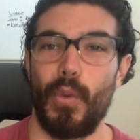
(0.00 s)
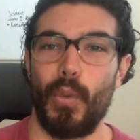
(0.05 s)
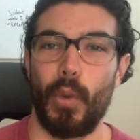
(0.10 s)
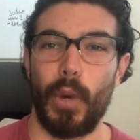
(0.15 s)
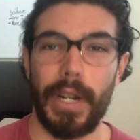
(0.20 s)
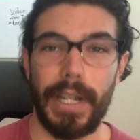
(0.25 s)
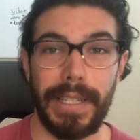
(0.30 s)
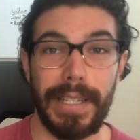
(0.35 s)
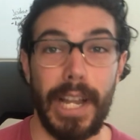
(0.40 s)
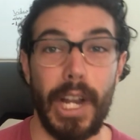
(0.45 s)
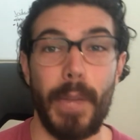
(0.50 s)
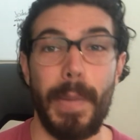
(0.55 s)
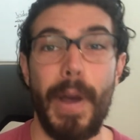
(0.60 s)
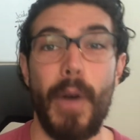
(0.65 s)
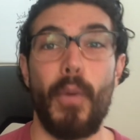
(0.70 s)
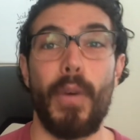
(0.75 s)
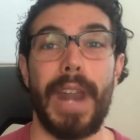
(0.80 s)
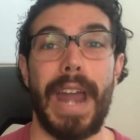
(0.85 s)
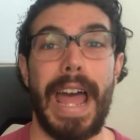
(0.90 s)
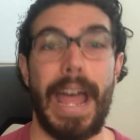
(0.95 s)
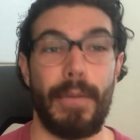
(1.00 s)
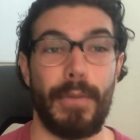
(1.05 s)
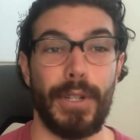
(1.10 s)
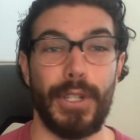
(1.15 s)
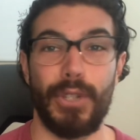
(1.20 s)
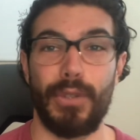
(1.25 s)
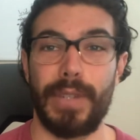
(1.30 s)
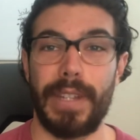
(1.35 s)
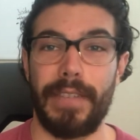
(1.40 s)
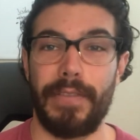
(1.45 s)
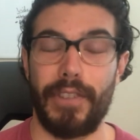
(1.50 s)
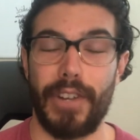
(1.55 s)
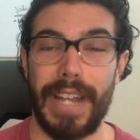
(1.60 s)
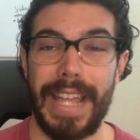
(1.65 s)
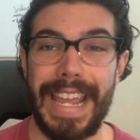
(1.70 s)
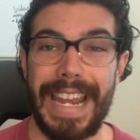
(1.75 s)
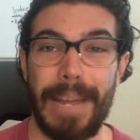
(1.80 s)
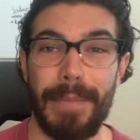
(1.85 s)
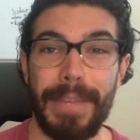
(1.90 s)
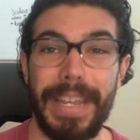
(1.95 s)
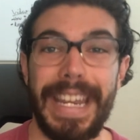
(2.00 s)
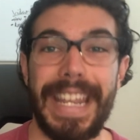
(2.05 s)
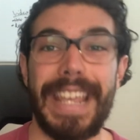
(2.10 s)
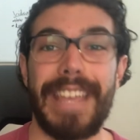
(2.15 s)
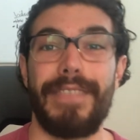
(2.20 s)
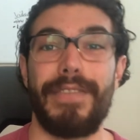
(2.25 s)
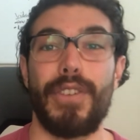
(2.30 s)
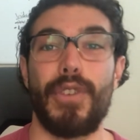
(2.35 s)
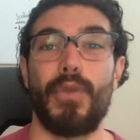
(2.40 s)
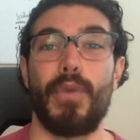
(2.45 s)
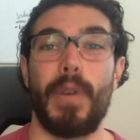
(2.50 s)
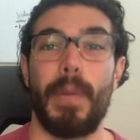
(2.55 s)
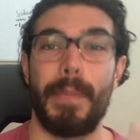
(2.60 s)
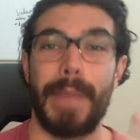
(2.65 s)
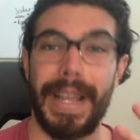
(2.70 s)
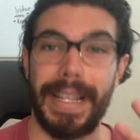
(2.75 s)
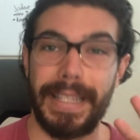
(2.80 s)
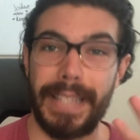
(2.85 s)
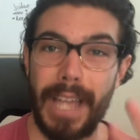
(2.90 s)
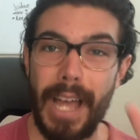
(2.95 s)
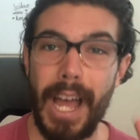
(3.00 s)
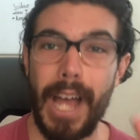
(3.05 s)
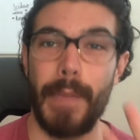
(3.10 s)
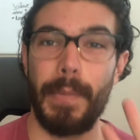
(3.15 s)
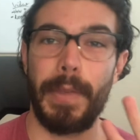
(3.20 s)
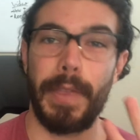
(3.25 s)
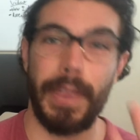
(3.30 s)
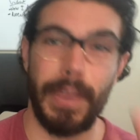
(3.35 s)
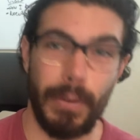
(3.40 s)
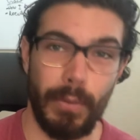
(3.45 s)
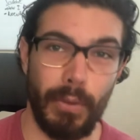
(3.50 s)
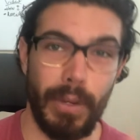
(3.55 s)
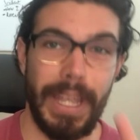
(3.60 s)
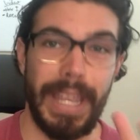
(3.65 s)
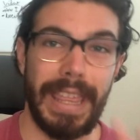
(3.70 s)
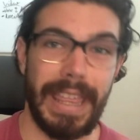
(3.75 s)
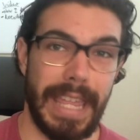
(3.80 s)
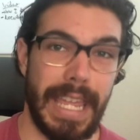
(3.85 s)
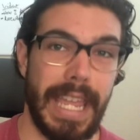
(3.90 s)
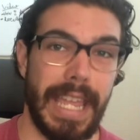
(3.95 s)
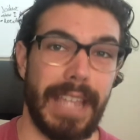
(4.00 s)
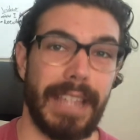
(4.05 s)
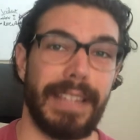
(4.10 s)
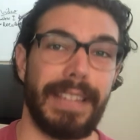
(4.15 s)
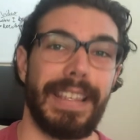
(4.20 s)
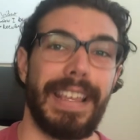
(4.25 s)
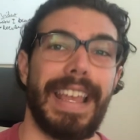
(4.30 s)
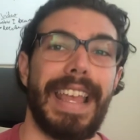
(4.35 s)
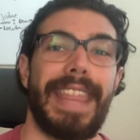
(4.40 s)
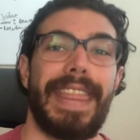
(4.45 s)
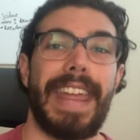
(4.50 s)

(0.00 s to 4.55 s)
We're going to talk about what I would do different, and I'm going to give you my top 3 things